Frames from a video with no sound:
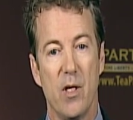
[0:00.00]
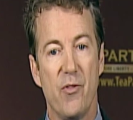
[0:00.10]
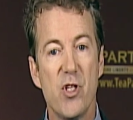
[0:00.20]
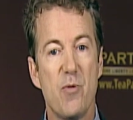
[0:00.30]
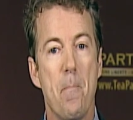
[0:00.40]

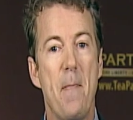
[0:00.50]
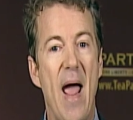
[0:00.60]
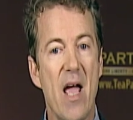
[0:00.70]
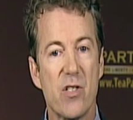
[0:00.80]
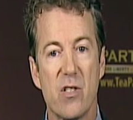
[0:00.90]
This
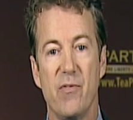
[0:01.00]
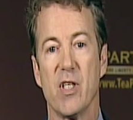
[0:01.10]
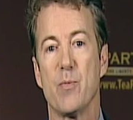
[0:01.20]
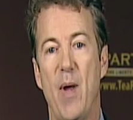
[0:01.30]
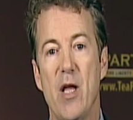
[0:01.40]
massive
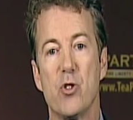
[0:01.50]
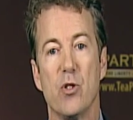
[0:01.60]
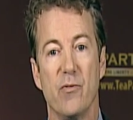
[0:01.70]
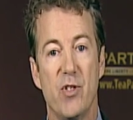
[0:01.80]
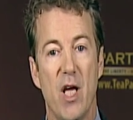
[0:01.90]
expansion
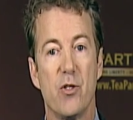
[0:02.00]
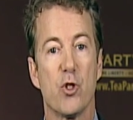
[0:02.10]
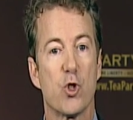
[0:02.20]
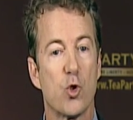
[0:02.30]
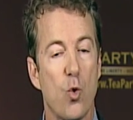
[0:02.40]
of debt
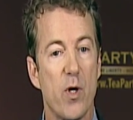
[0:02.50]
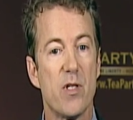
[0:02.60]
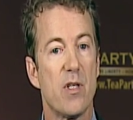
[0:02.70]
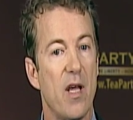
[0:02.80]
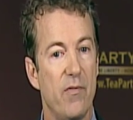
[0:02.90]
destroys
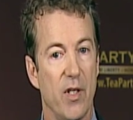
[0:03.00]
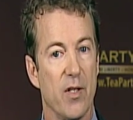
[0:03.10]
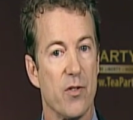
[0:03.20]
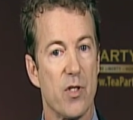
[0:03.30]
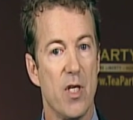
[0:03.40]

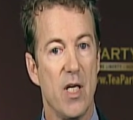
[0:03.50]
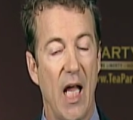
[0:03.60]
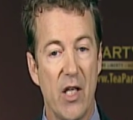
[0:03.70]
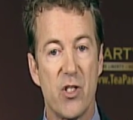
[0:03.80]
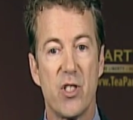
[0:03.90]
savings
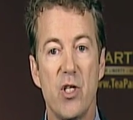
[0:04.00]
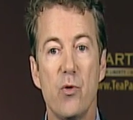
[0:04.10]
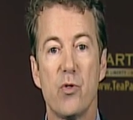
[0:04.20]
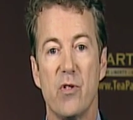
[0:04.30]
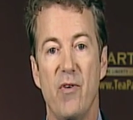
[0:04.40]
and
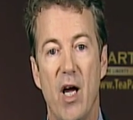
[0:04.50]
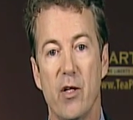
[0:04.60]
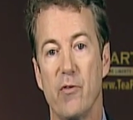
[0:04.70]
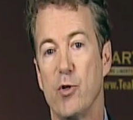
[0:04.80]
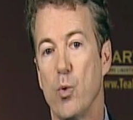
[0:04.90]
steals the
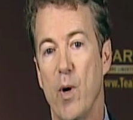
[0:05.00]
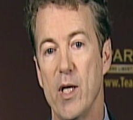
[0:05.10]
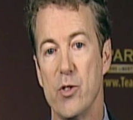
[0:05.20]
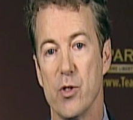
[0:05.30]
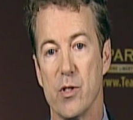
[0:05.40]
value of your
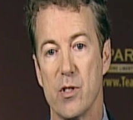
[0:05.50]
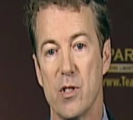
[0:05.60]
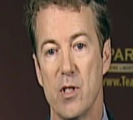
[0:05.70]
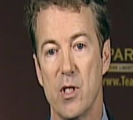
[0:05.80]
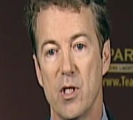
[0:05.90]
wages.
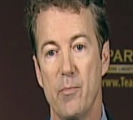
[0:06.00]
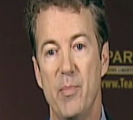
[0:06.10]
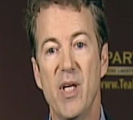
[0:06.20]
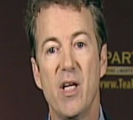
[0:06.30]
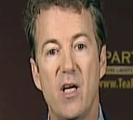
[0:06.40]

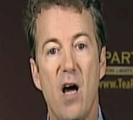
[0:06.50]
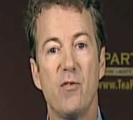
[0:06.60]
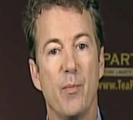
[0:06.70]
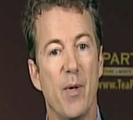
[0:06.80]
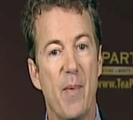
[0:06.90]
Big
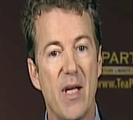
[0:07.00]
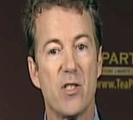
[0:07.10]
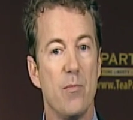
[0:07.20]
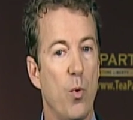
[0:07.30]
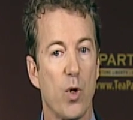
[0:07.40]
government makes
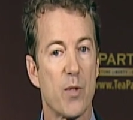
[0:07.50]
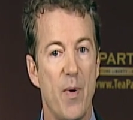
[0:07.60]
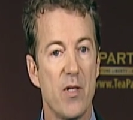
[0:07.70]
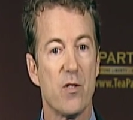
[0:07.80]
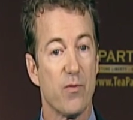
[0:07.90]
it more
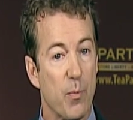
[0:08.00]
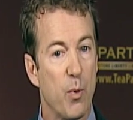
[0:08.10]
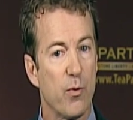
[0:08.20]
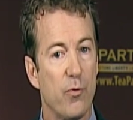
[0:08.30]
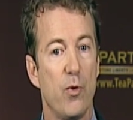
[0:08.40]
expensive to
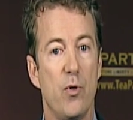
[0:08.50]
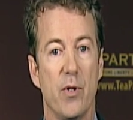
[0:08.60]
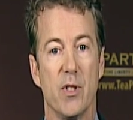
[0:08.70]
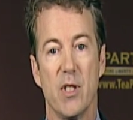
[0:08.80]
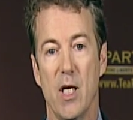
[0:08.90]
put food on
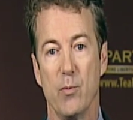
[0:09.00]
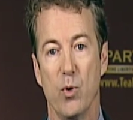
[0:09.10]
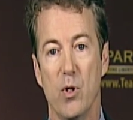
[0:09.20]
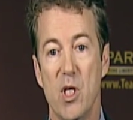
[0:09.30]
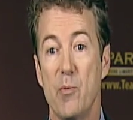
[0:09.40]
the
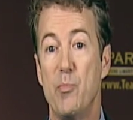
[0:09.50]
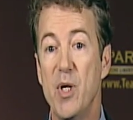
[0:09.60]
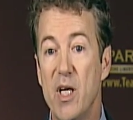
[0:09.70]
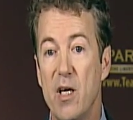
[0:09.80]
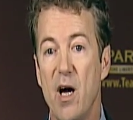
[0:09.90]
table.
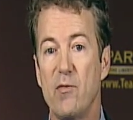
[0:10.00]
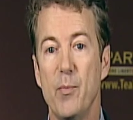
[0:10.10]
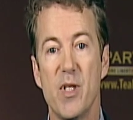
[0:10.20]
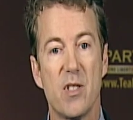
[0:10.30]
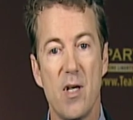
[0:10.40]
Big
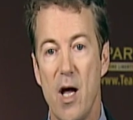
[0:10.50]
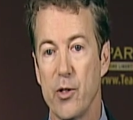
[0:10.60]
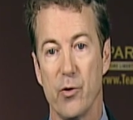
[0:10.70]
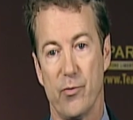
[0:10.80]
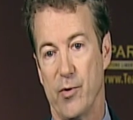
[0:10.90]
government's not
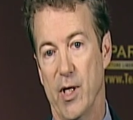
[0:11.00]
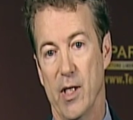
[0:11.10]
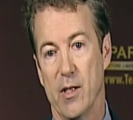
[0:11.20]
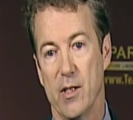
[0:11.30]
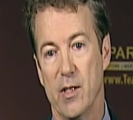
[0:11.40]
your
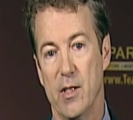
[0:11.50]
friend.